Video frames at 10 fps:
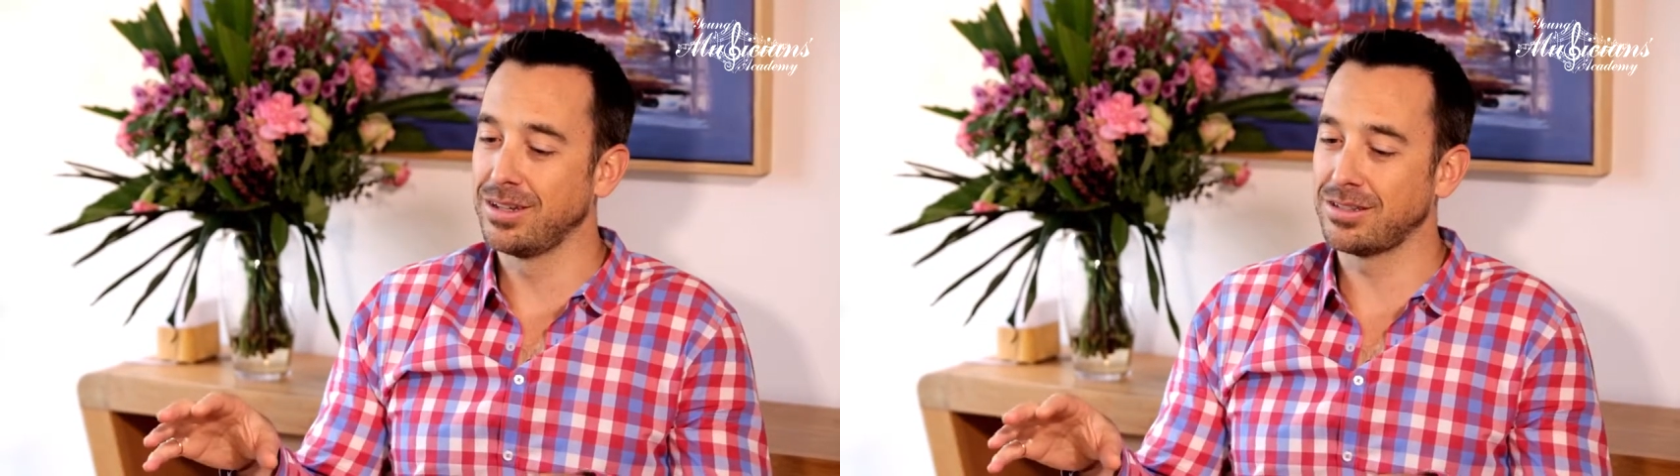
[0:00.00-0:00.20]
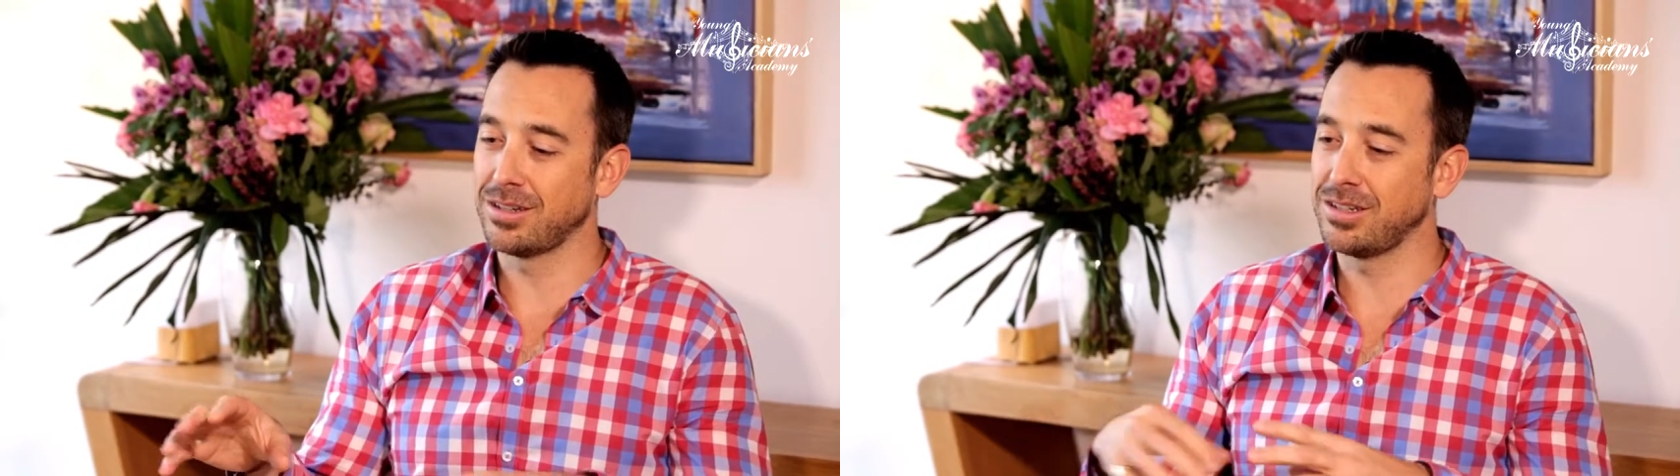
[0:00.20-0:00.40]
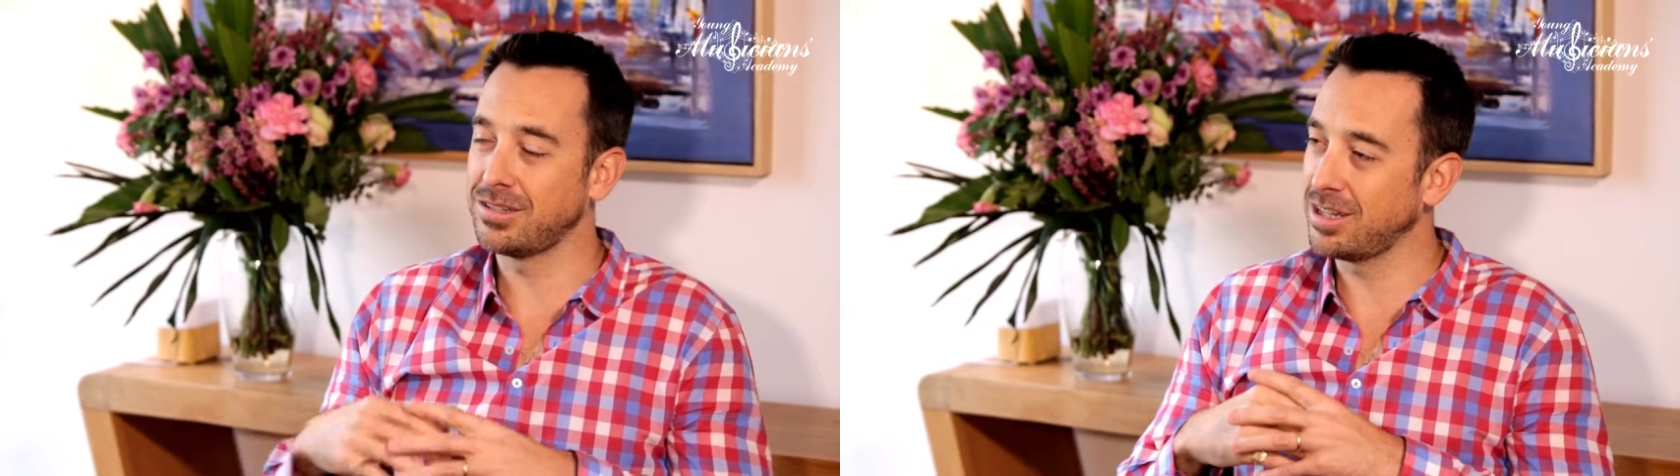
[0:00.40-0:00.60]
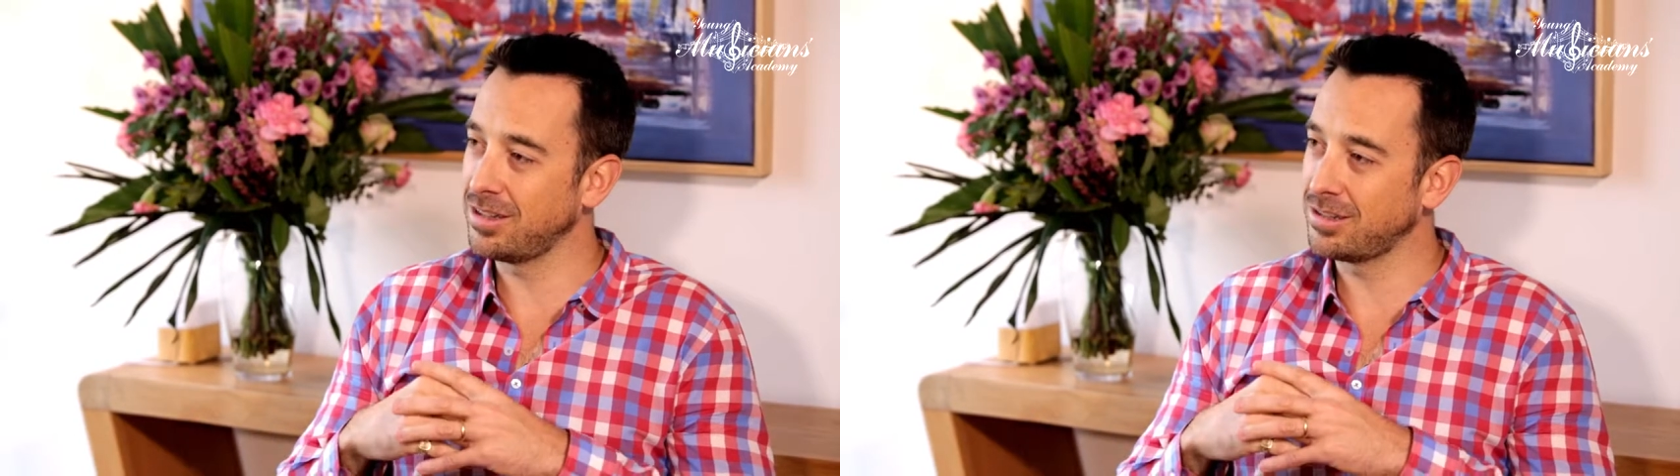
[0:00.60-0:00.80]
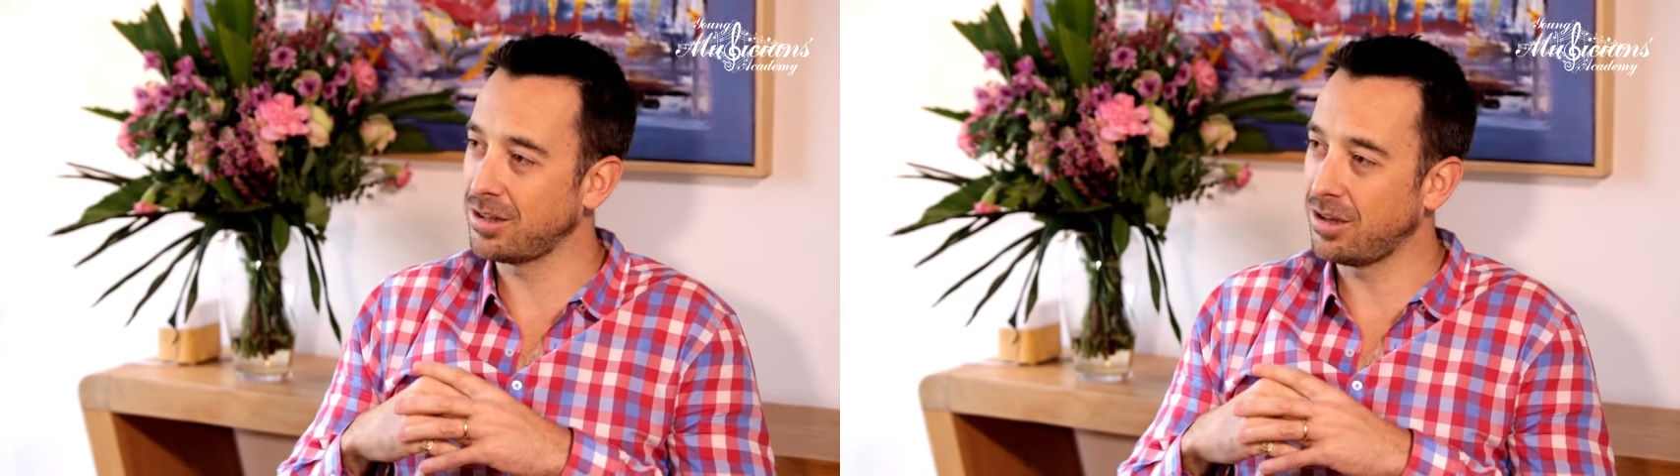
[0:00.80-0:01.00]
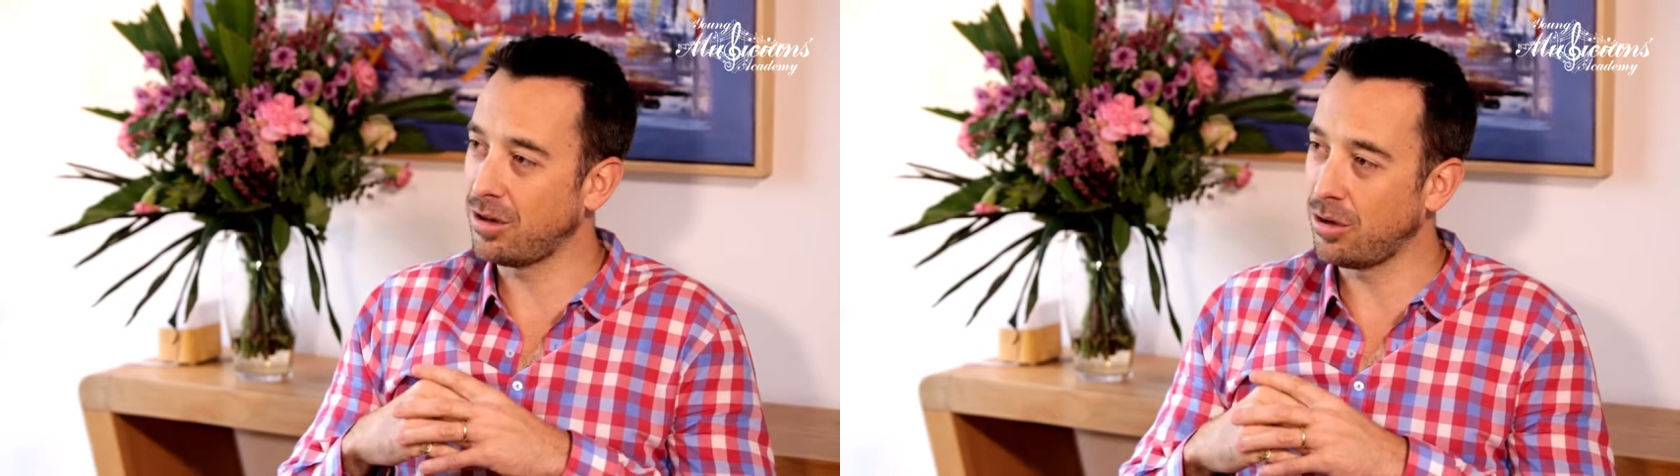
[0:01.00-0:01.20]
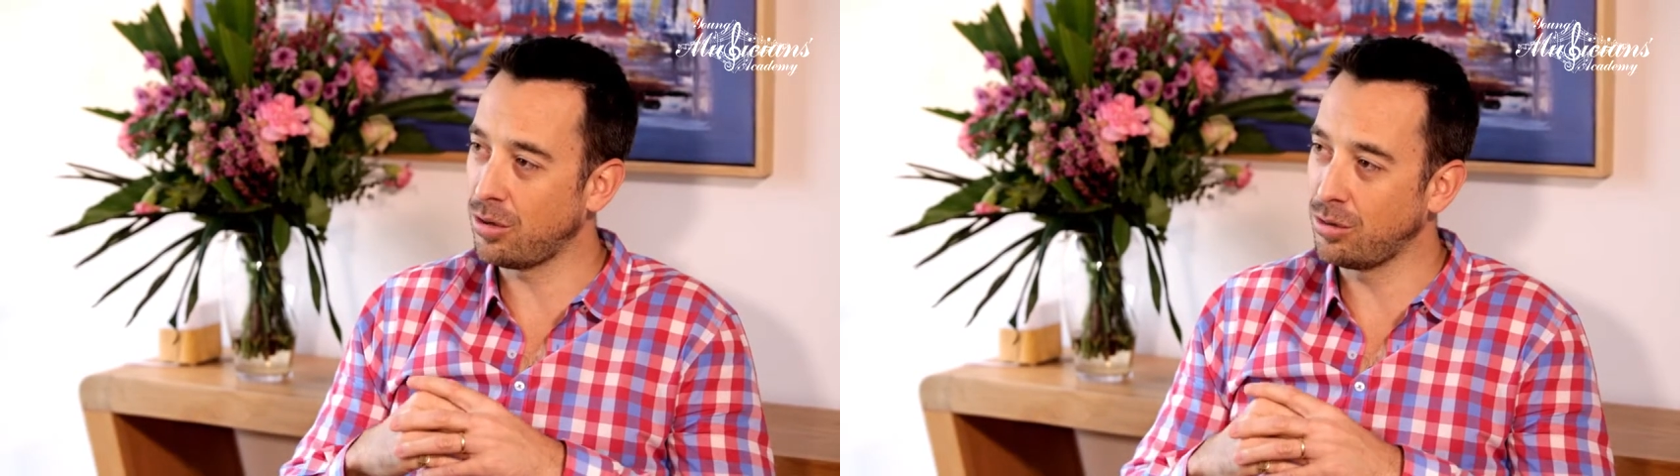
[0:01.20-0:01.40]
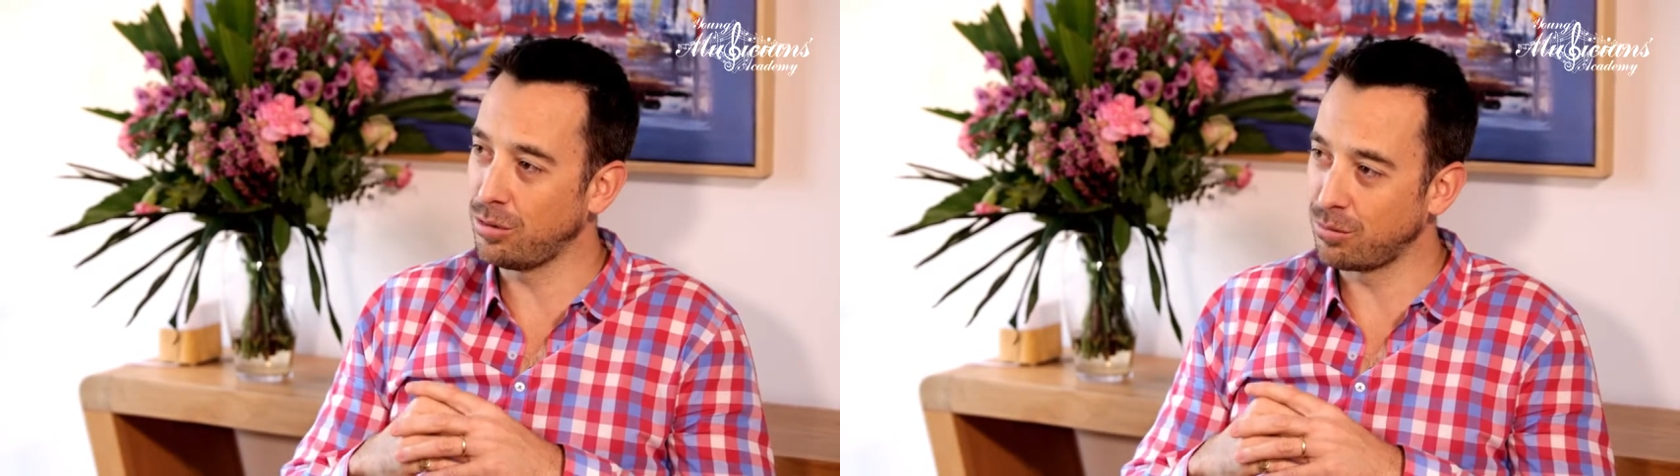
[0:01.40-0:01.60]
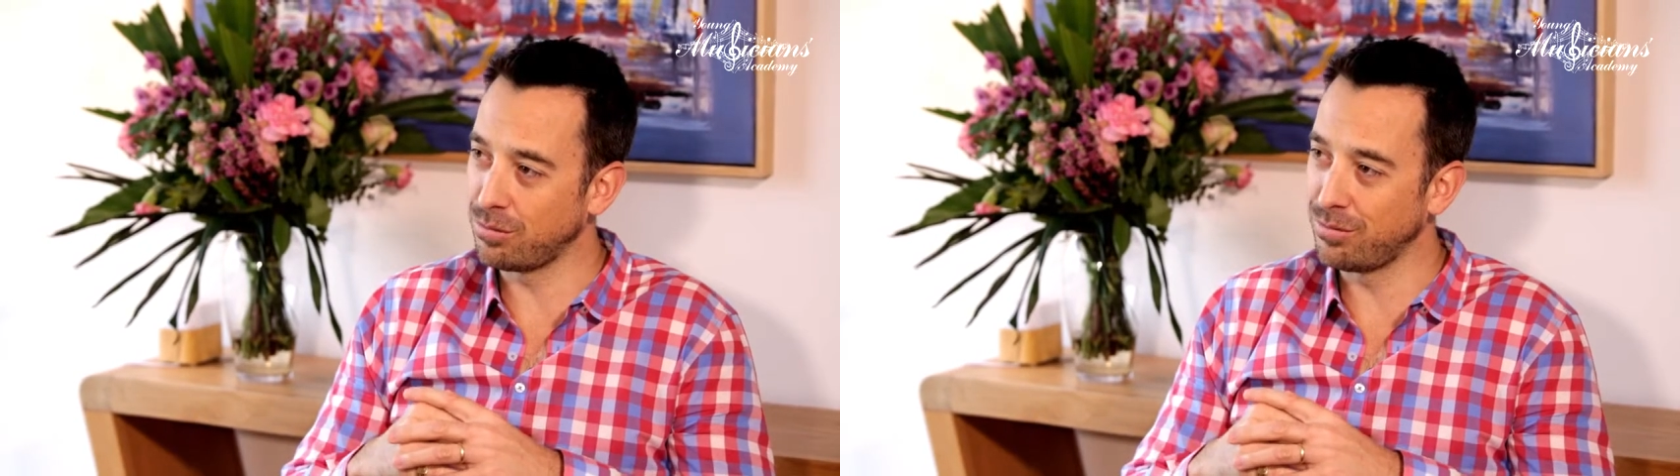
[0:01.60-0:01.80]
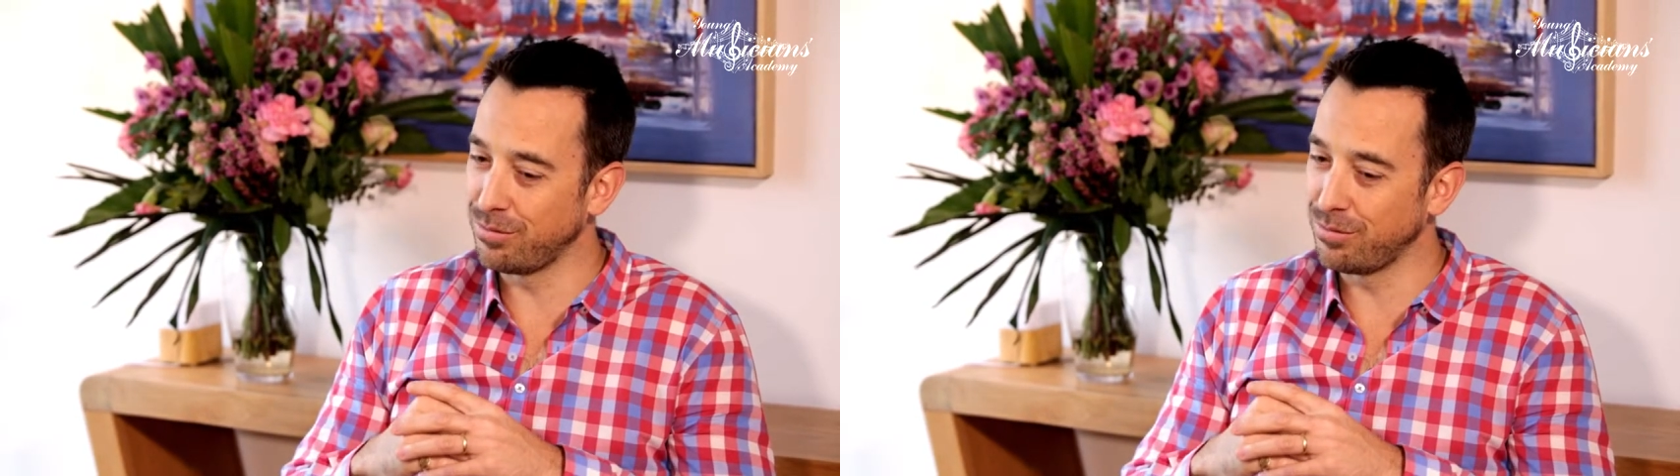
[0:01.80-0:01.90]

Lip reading: so they just get this whole